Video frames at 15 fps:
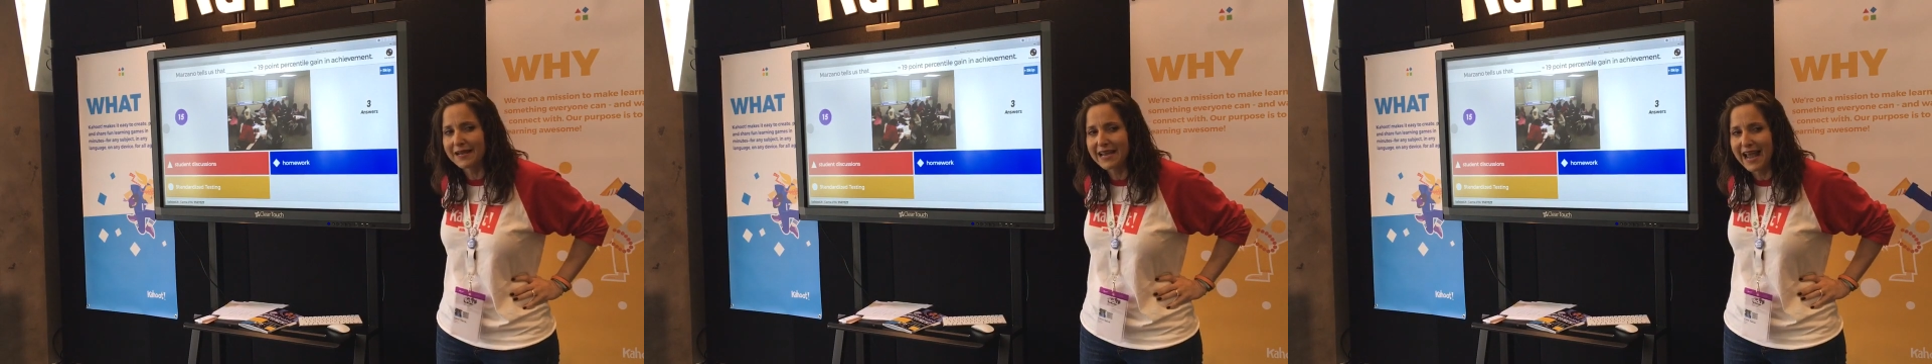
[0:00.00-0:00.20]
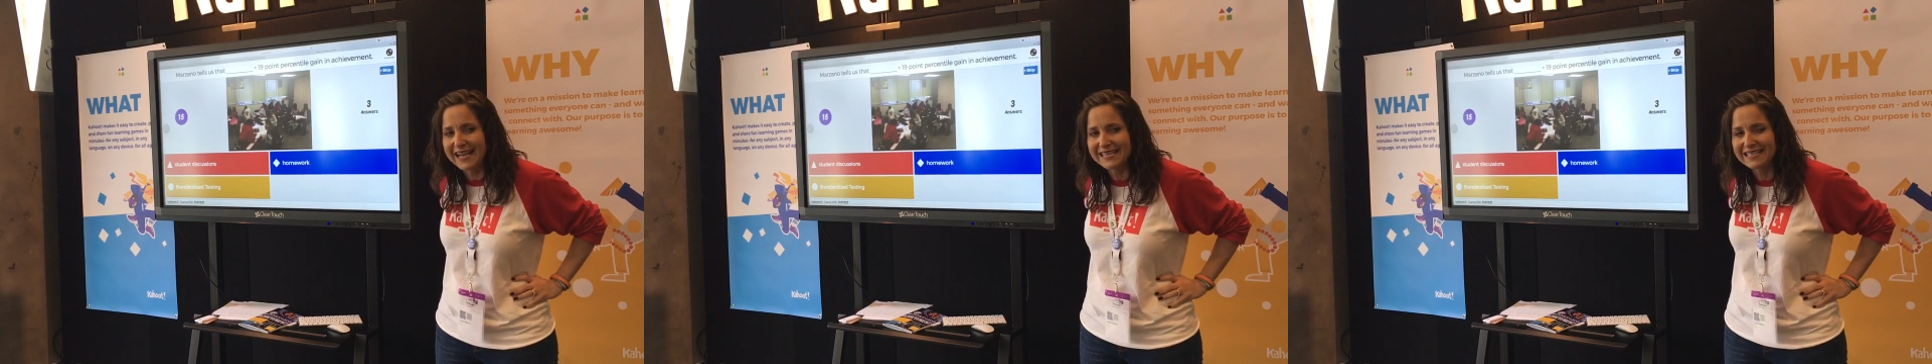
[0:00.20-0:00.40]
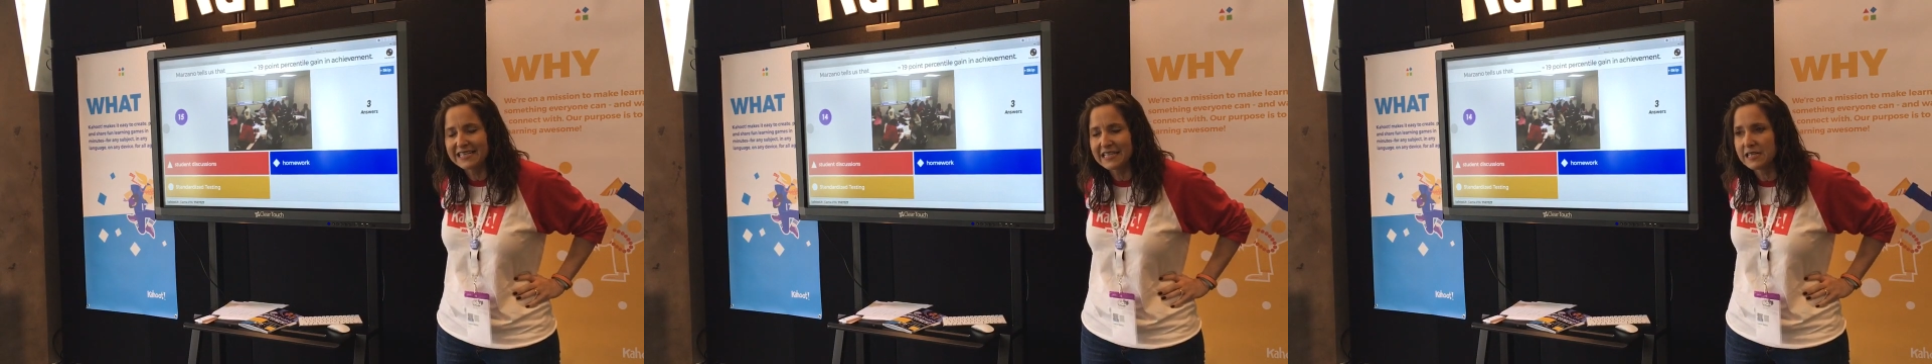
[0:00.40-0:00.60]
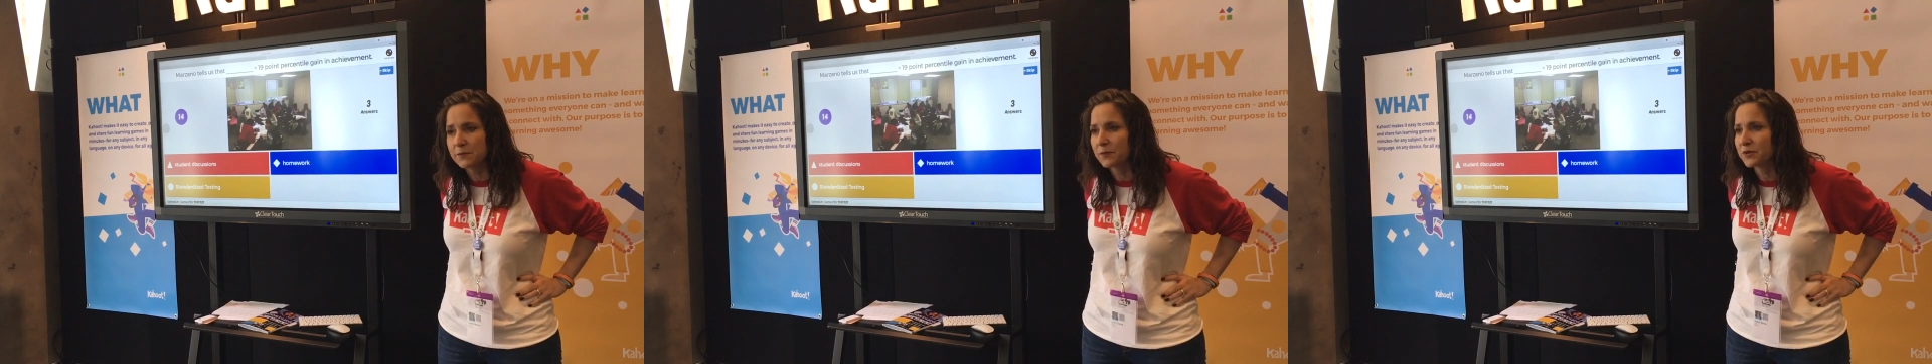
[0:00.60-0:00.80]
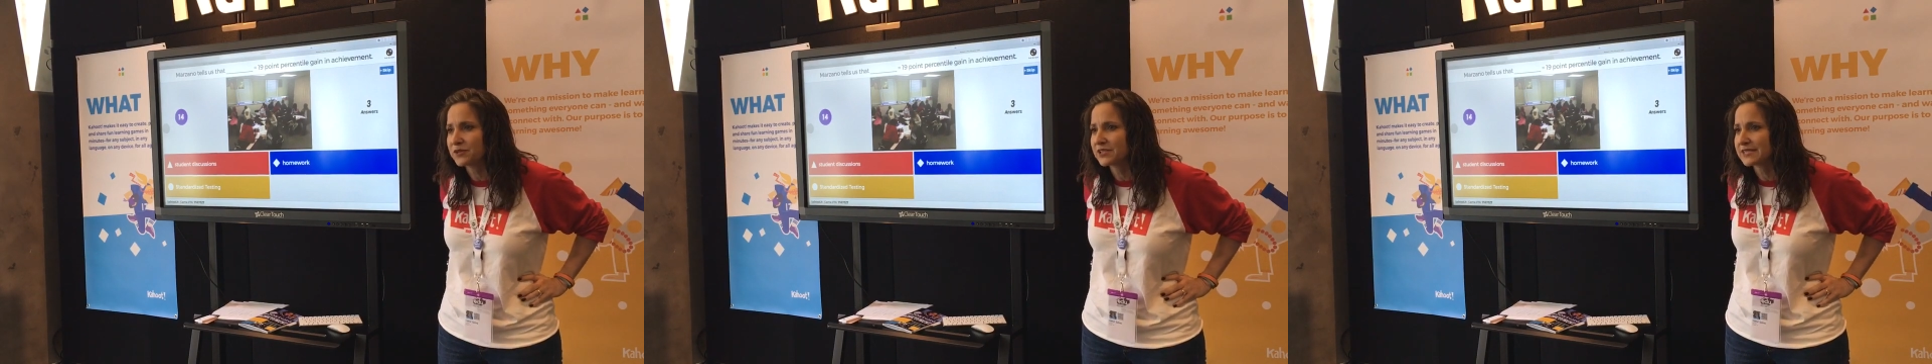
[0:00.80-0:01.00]

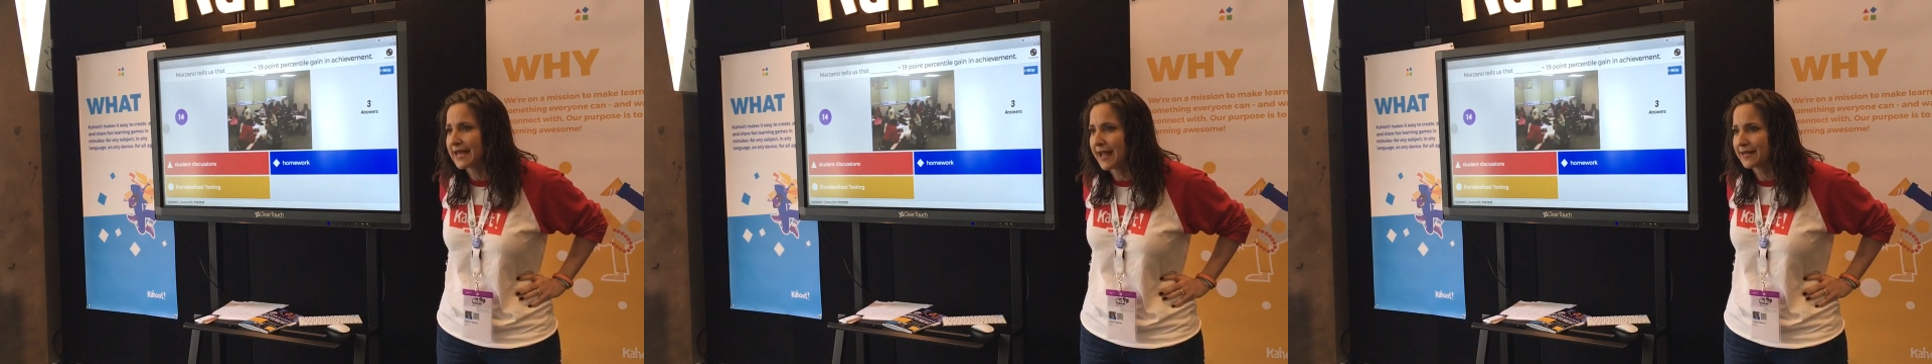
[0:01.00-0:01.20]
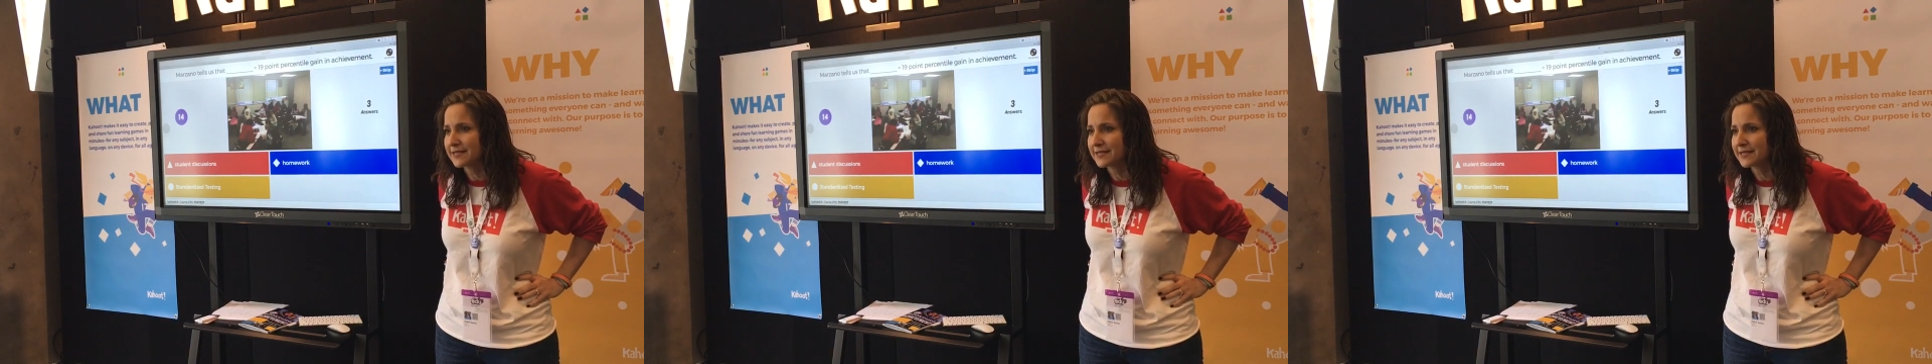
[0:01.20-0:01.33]
19%.